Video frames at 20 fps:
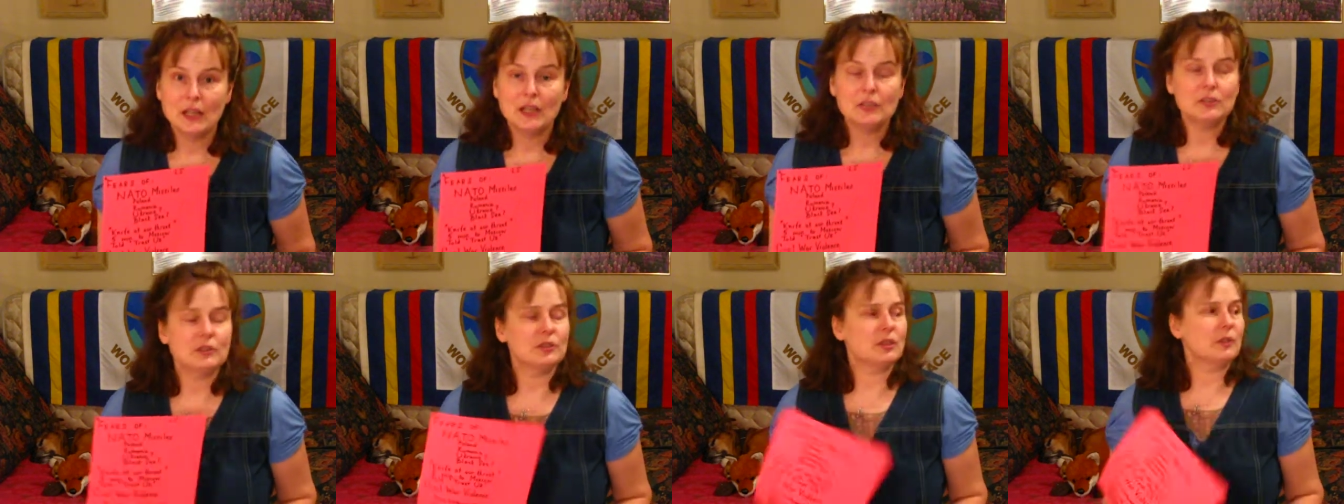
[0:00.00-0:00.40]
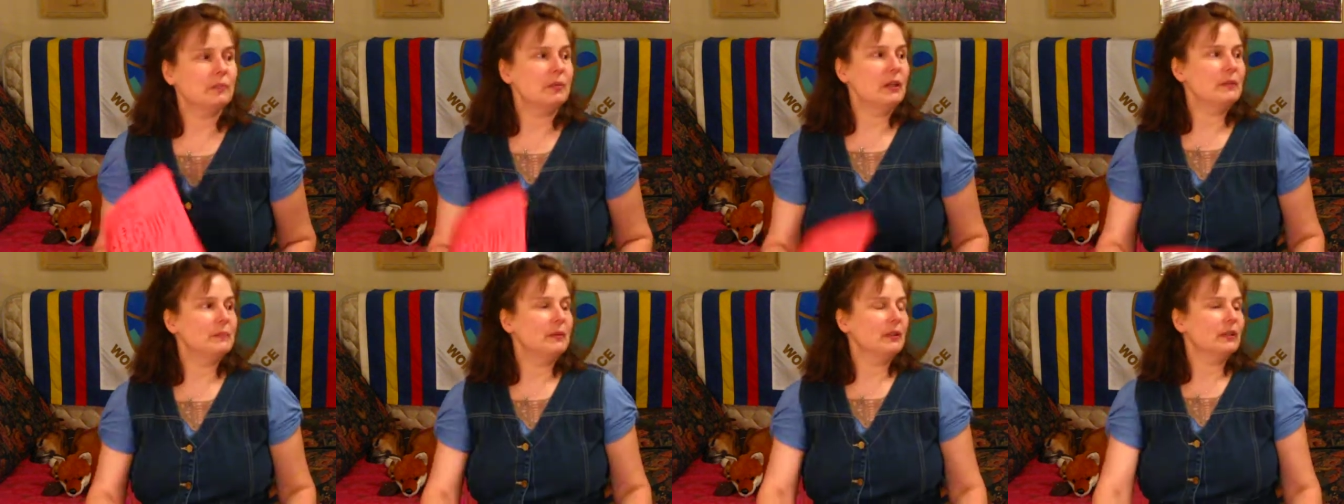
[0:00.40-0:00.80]
So some
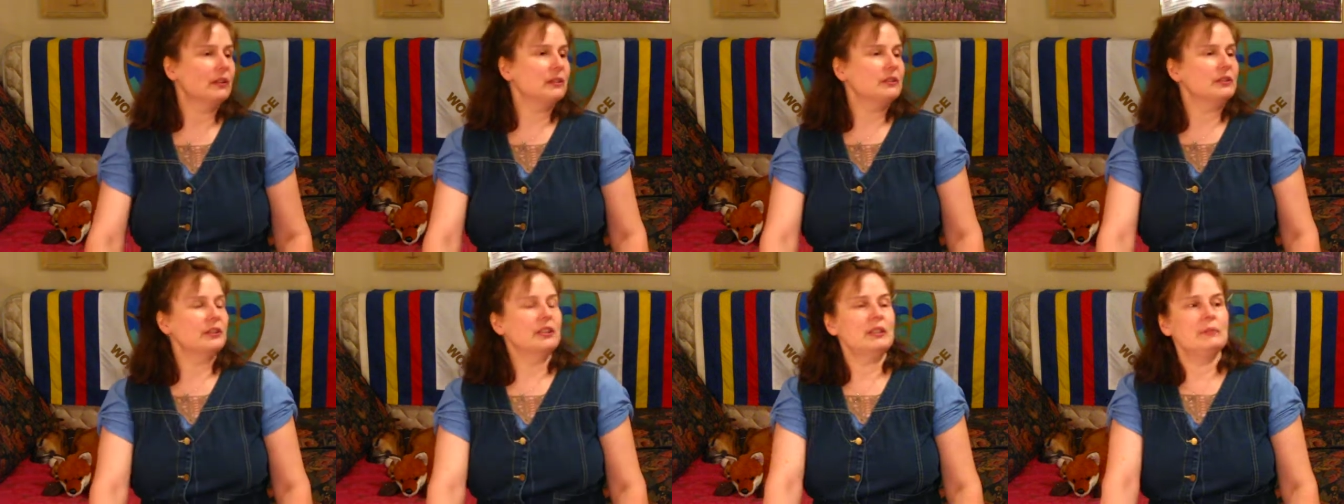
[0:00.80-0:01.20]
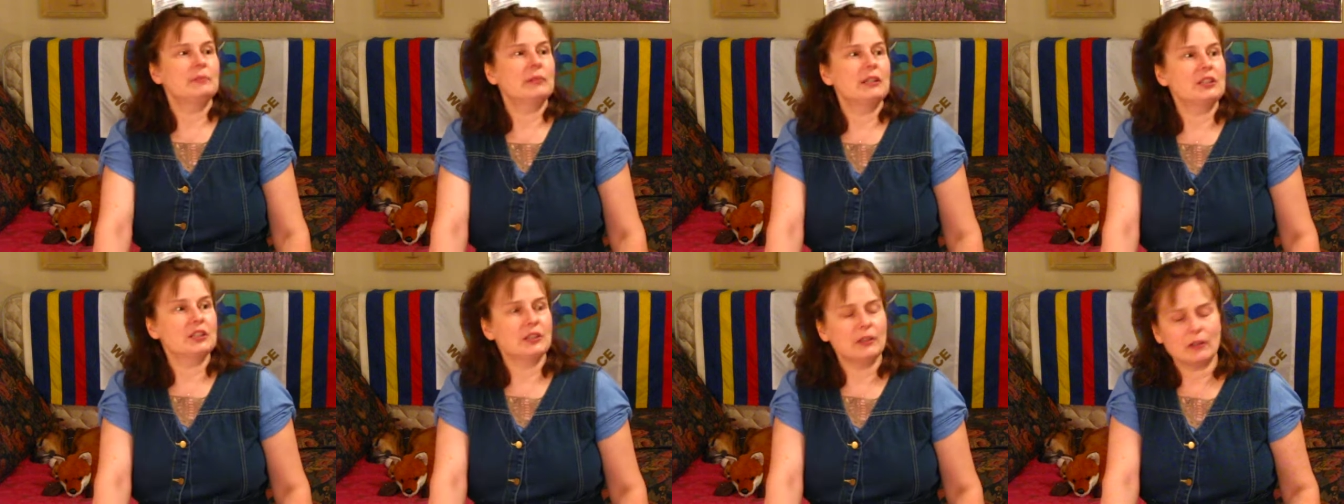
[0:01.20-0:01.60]
people are under the
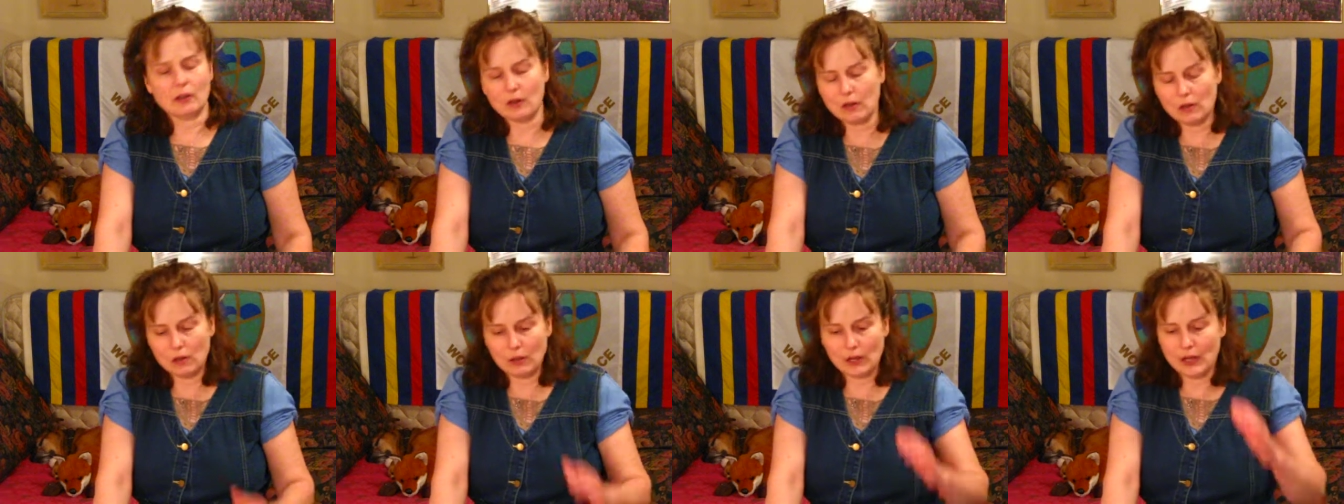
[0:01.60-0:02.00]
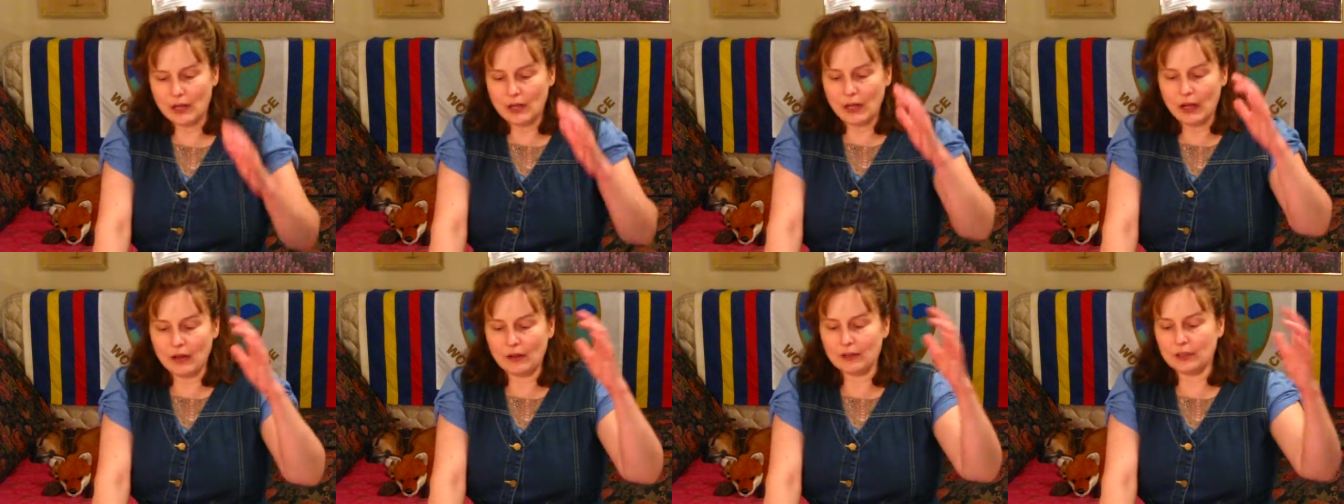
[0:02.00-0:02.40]
impression that, oh,
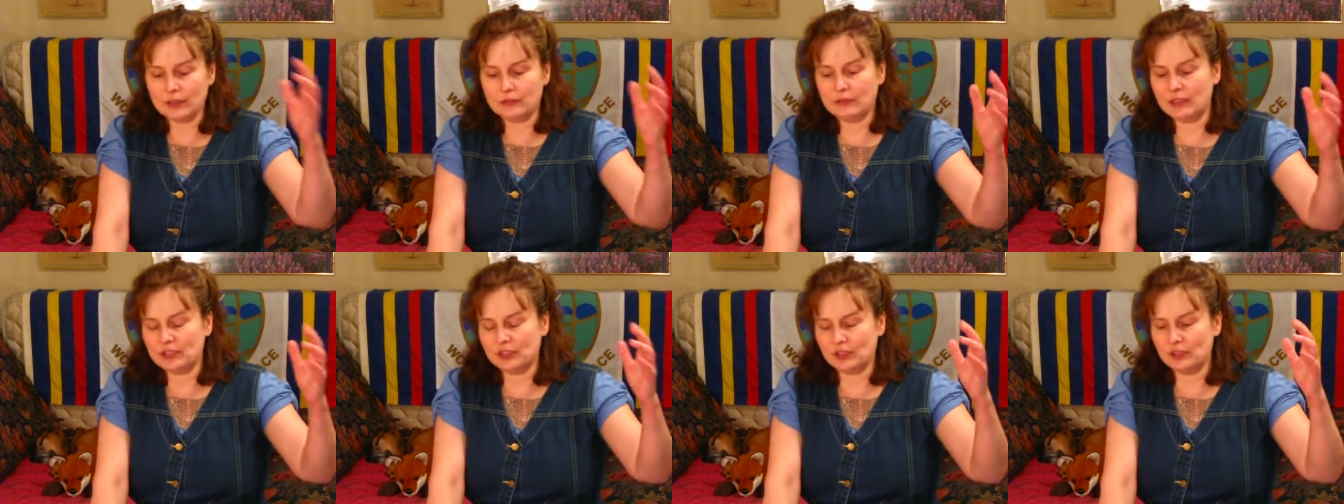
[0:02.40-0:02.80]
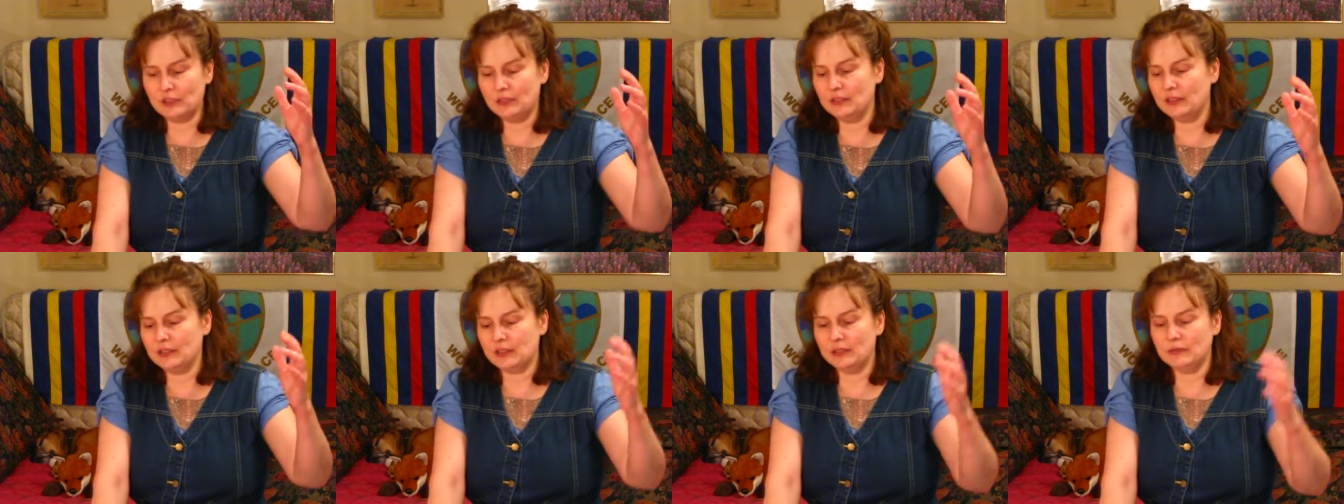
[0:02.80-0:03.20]
how could Russia
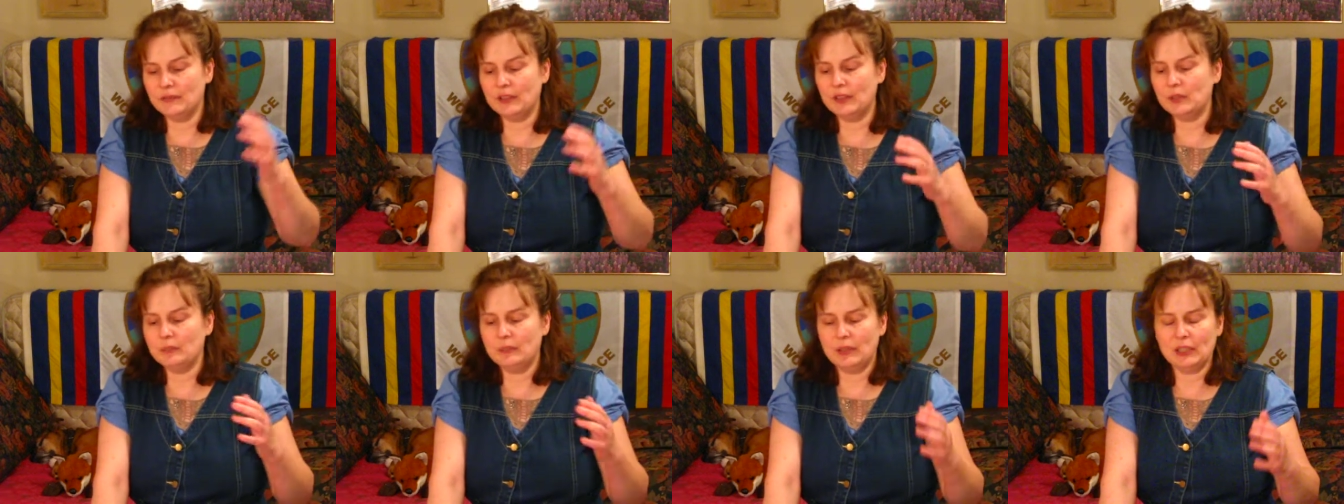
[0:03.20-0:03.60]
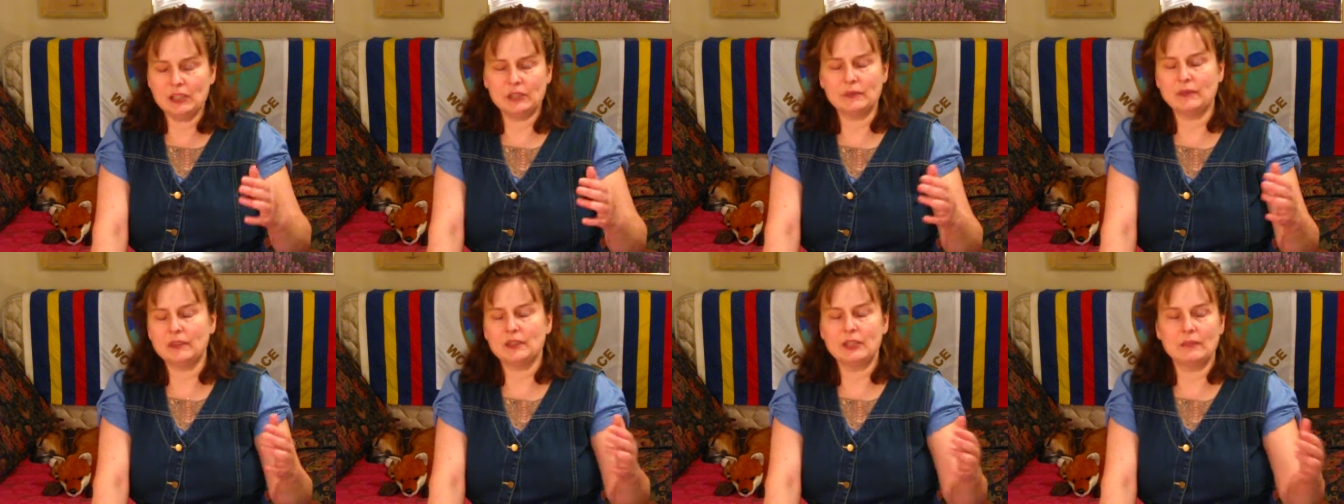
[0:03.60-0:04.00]
do this, invade a
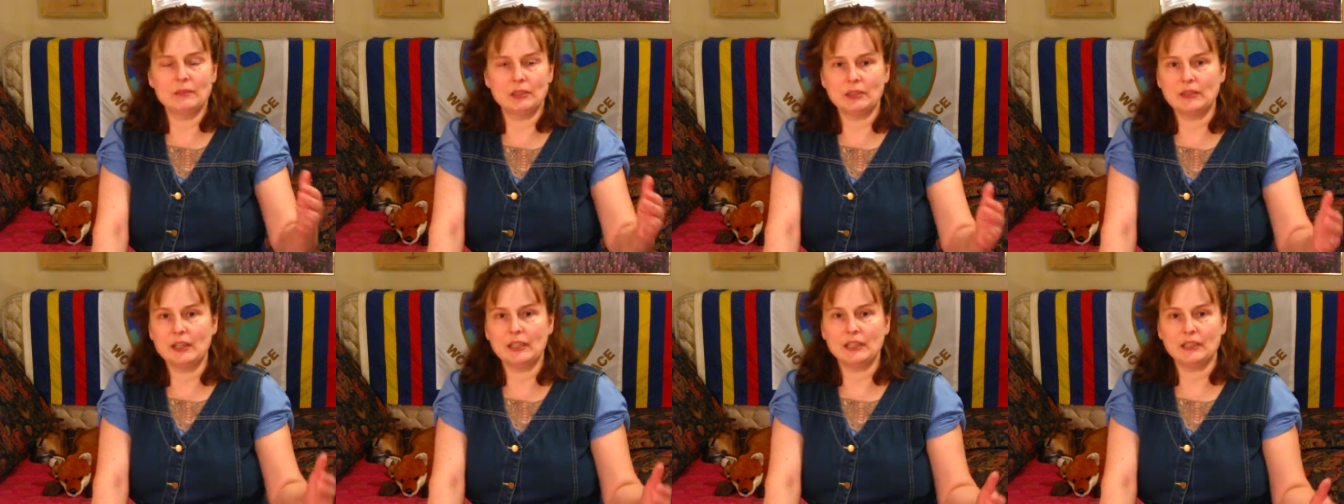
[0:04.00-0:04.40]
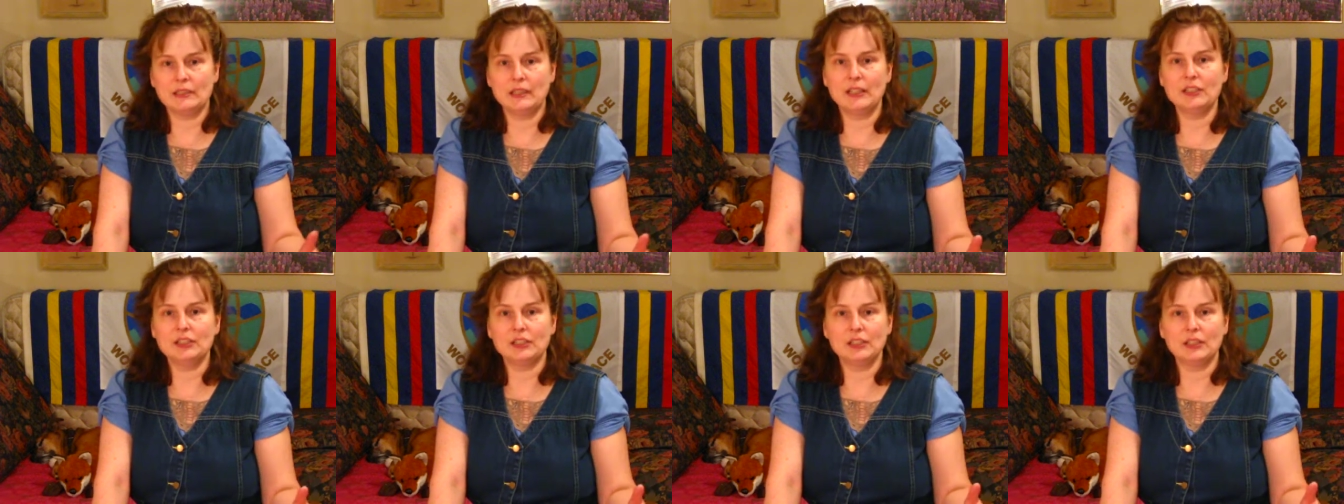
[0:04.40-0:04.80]
peaceful democratic
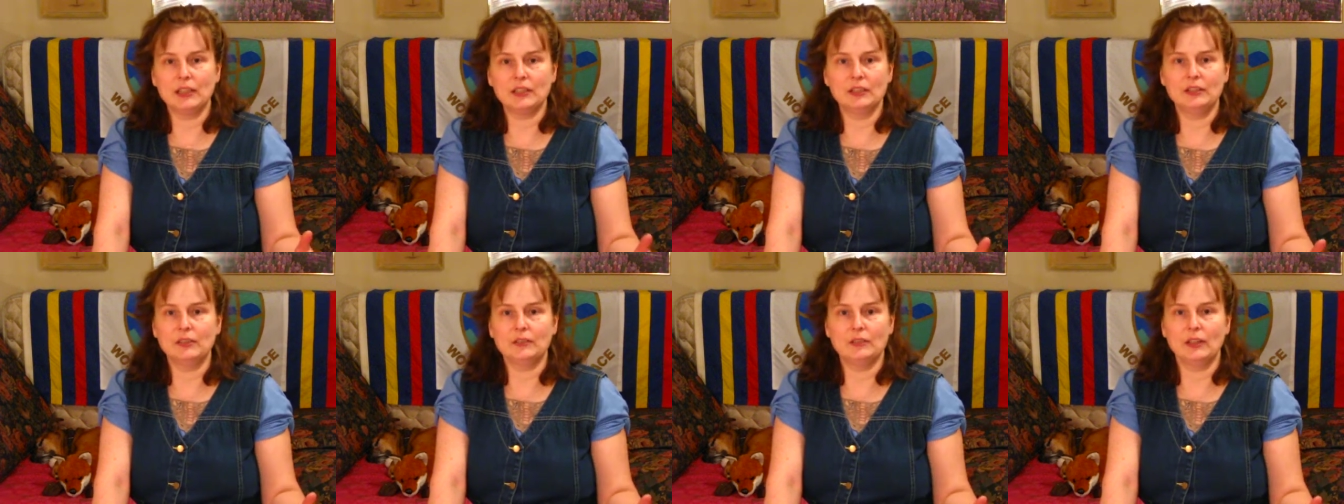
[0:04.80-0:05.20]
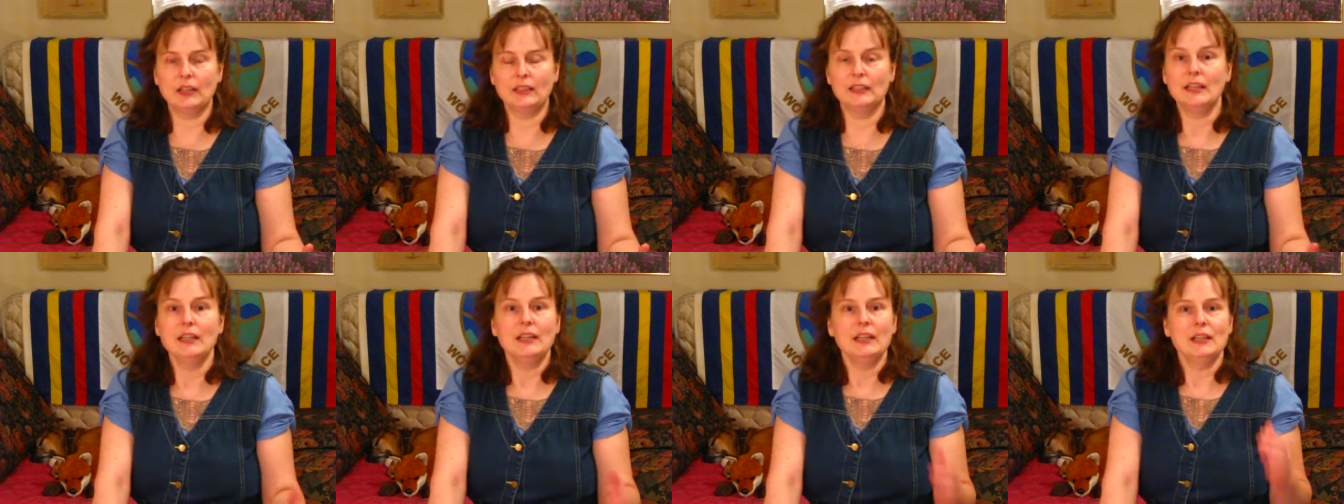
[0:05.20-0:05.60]
nation like Ukraine?